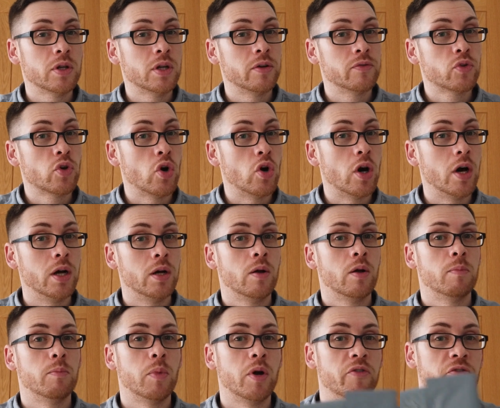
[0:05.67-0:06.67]
and I've got
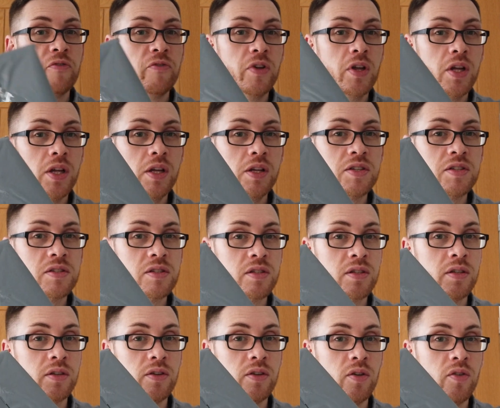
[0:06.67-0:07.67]
my
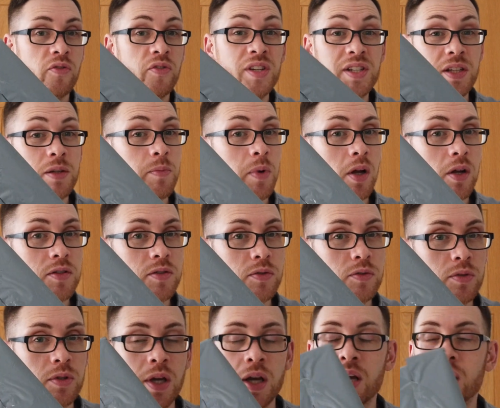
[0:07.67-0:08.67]
first Vinted
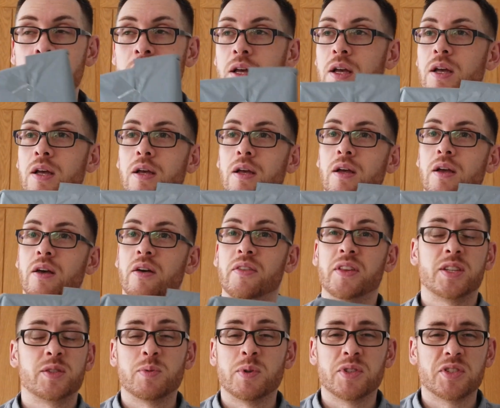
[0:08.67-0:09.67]
parcel.
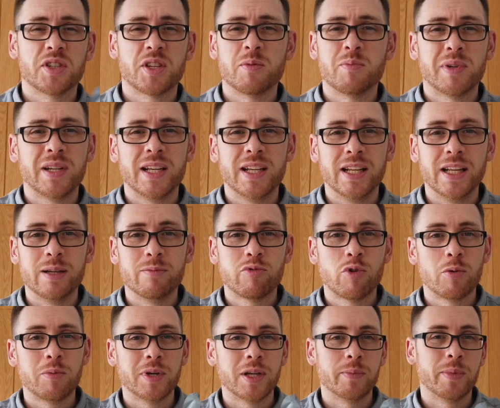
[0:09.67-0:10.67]
This one's completely,
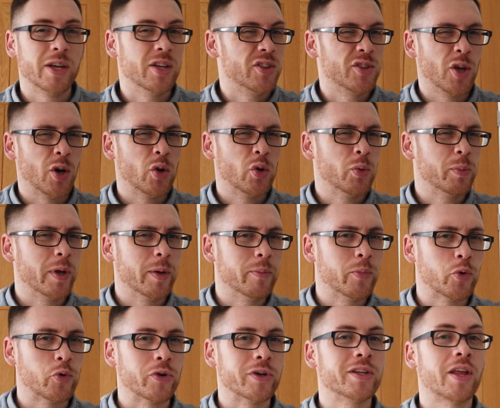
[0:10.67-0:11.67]
probably a bit dull, a bit
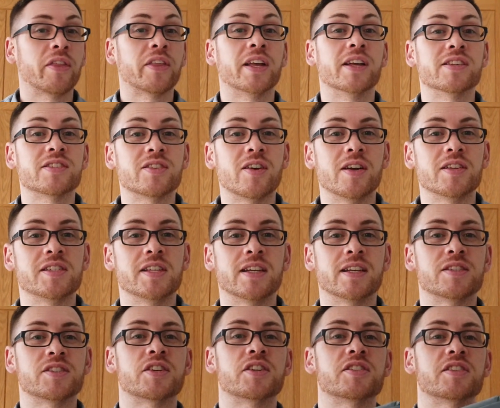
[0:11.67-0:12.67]
boring, nothing exciting.
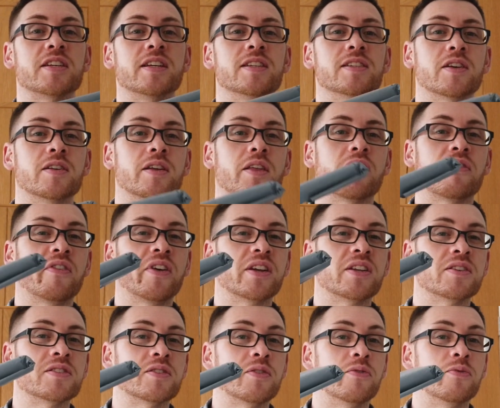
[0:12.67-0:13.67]
As you can see, it's only a
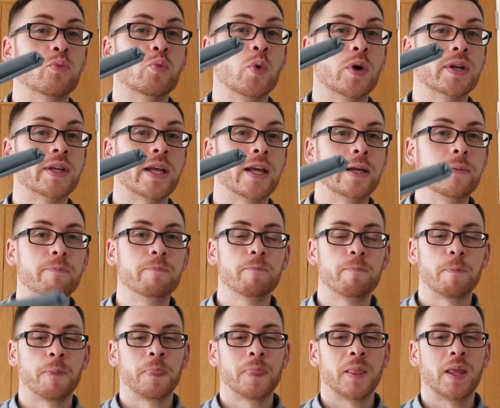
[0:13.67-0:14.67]
thickness of 1
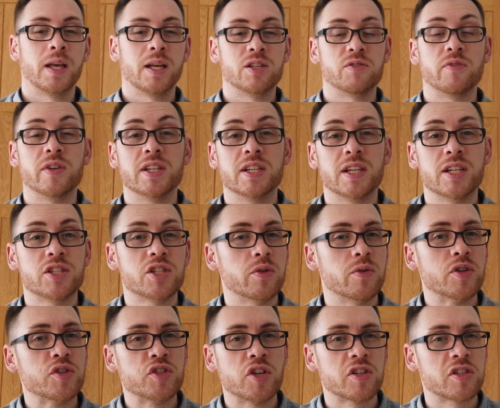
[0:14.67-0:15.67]
It's Vinted, so
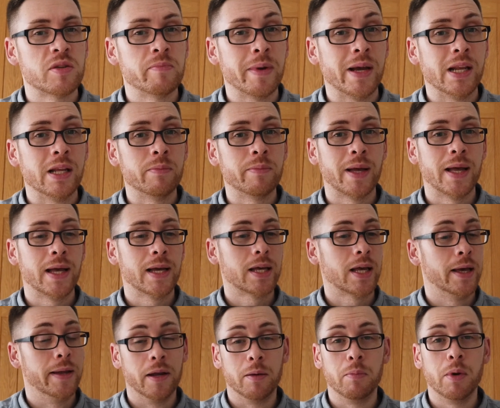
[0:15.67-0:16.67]
it's just a mailing bag,
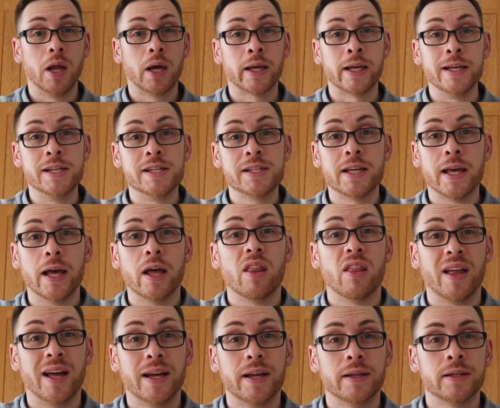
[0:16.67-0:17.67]
and I'm lucky to get
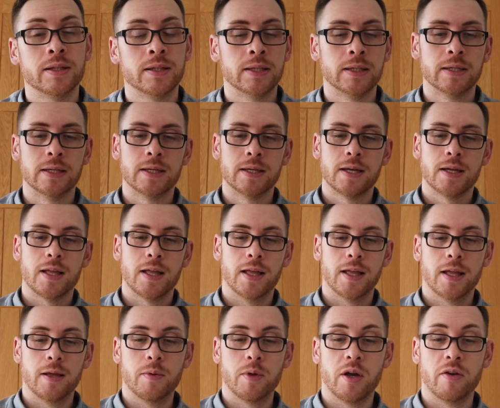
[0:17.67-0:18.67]
that.
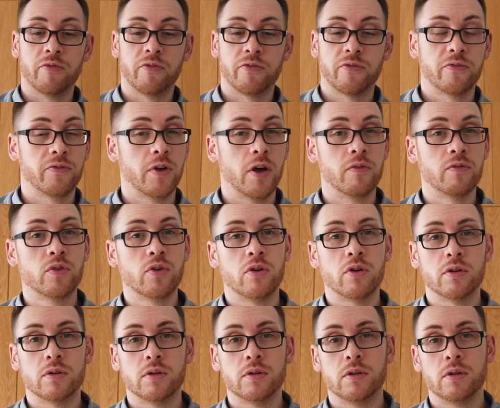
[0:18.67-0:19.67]
I've
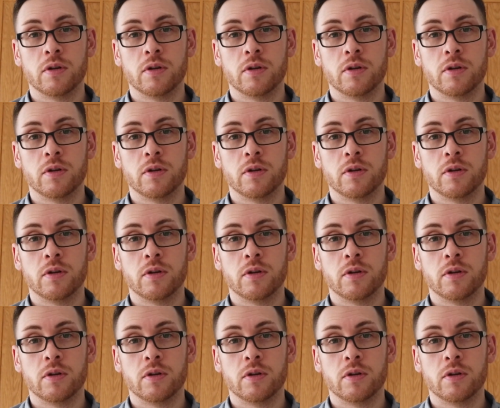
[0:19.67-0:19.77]
got